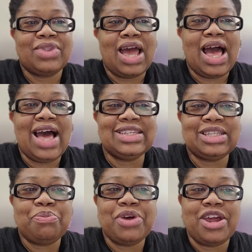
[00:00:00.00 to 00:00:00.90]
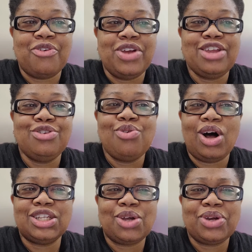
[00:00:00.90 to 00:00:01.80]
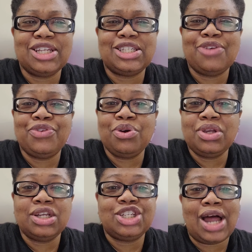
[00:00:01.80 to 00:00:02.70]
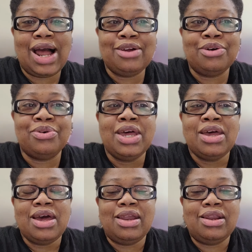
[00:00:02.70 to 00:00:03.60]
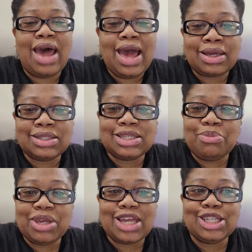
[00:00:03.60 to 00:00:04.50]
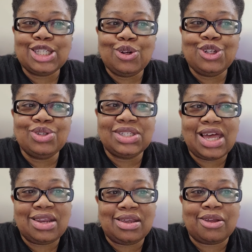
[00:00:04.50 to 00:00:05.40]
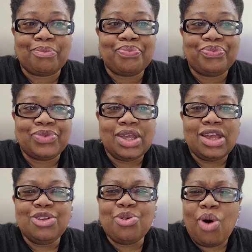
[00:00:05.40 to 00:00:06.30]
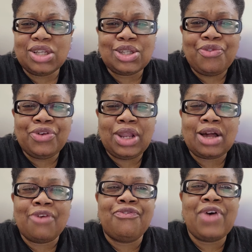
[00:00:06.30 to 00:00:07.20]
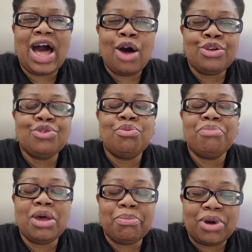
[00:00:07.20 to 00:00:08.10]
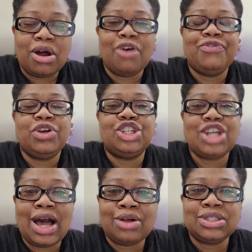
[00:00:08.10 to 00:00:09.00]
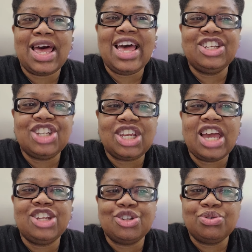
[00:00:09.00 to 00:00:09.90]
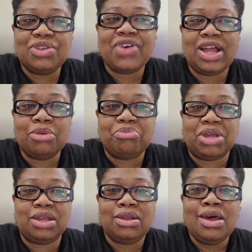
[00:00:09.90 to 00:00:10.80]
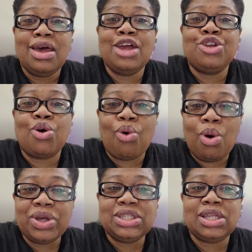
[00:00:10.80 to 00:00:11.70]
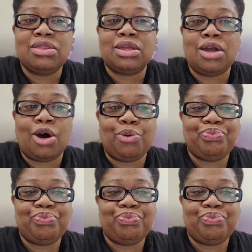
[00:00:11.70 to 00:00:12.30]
As the parent, you also get to view your child in an academic and social setting. You also feel like a valued member of your child's educational development, and you're always in the know.